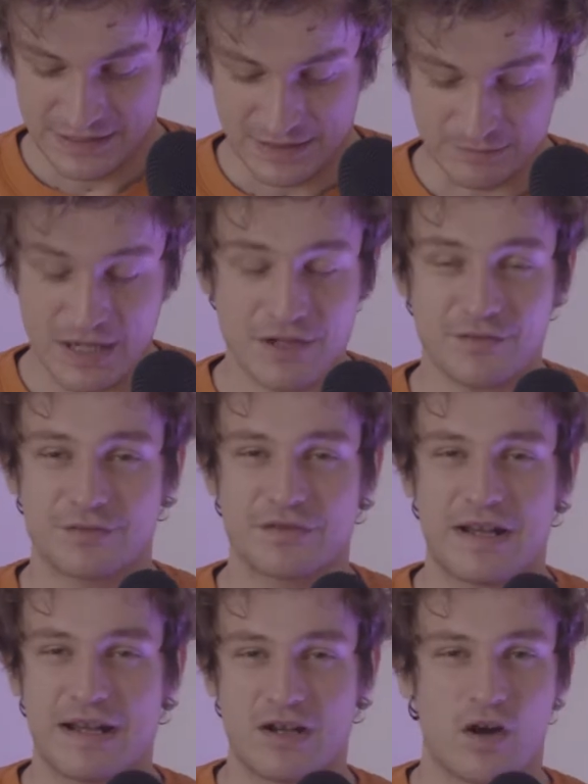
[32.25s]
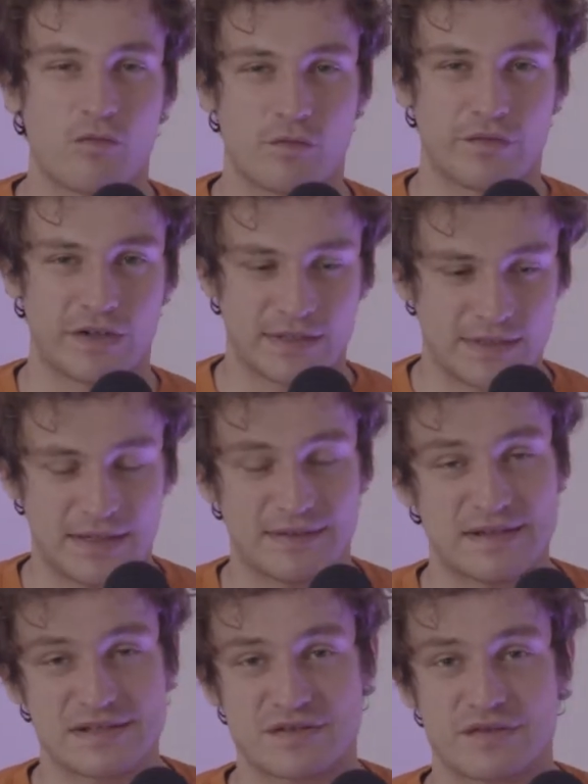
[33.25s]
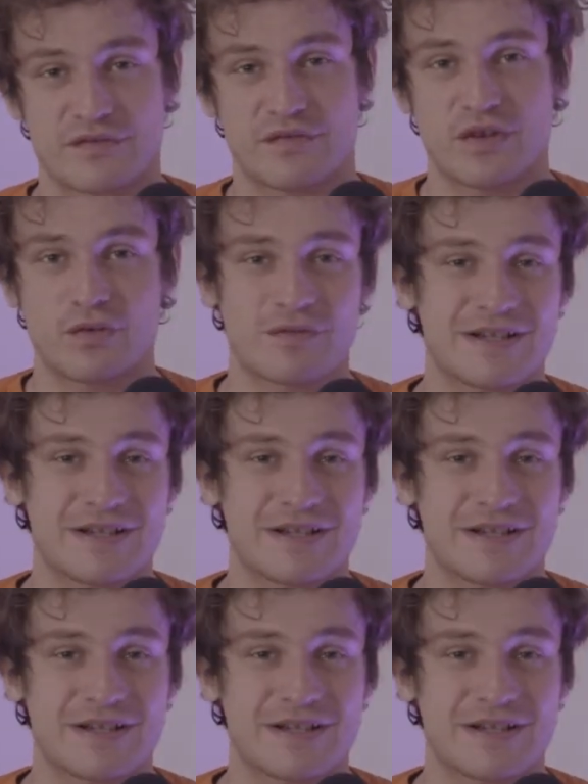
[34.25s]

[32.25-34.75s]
I'm kind of in love with it, and there's a few